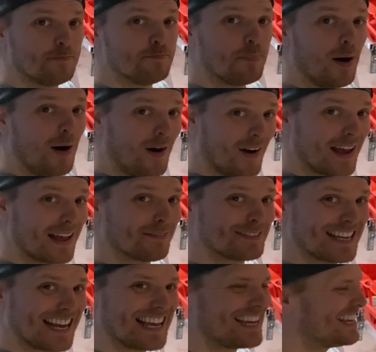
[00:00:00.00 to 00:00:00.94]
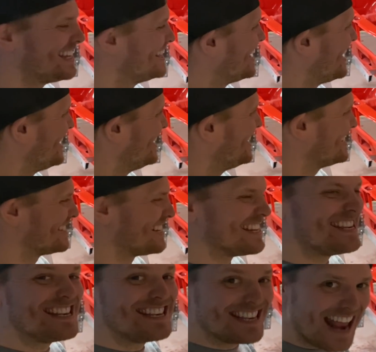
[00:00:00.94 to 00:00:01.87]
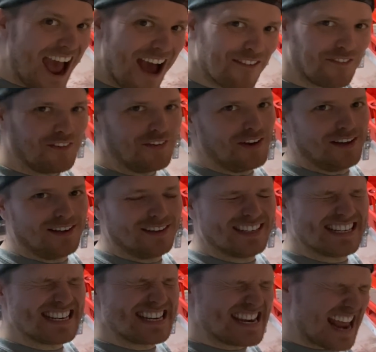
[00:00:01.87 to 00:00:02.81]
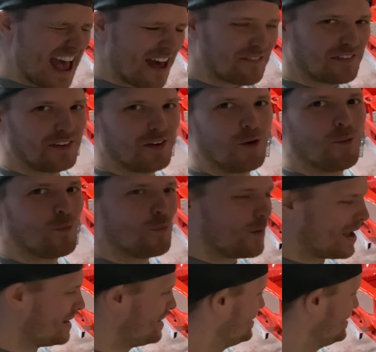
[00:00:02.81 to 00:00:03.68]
But I am taking that as a definite win.